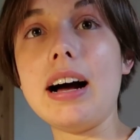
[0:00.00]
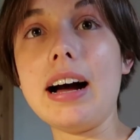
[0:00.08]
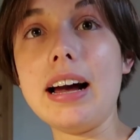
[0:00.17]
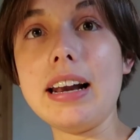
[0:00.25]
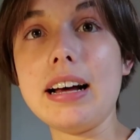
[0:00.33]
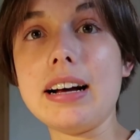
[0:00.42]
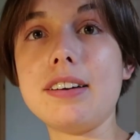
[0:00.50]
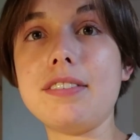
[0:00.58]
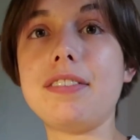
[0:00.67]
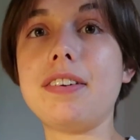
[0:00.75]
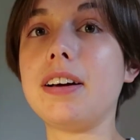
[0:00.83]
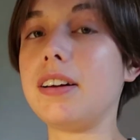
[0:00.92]
I
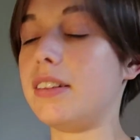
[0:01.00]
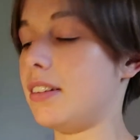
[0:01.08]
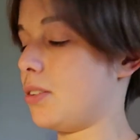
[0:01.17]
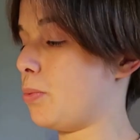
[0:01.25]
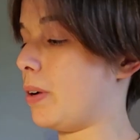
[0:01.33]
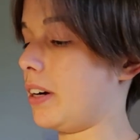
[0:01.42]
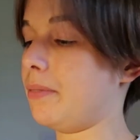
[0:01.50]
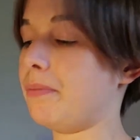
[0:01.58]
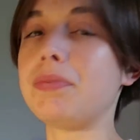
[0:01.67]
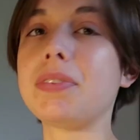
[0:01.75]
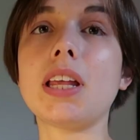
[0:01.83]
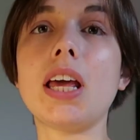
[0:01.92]
love this
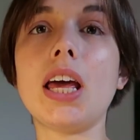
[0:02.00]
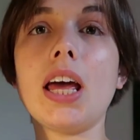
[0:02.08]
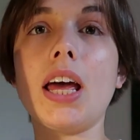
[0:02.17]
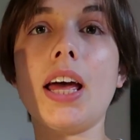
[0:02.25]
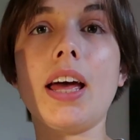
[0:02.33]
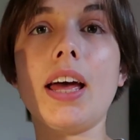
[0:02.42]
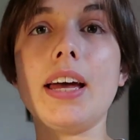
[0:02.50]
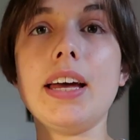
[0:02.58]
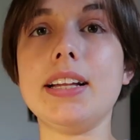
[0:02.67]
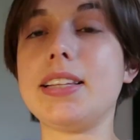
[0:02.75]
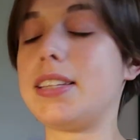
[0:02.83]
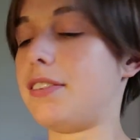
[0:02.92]
one.
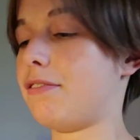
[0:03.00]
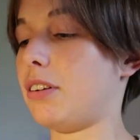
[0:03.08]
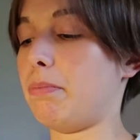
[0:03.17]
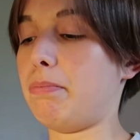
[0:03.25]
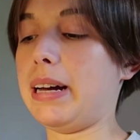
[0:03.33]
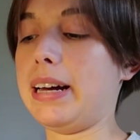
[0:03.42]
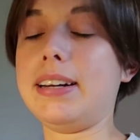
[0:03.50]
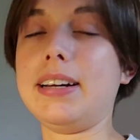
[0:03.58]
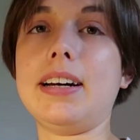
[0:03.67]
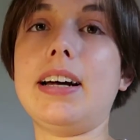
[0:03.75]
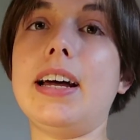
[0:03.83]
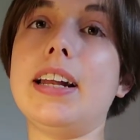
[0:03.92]
It's from
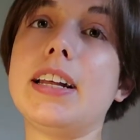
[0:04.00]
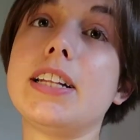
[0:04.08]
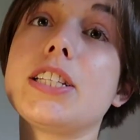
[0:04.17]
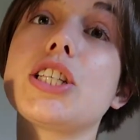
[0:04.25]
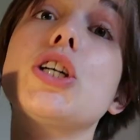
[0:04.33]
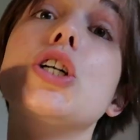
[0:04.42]
Panda and it's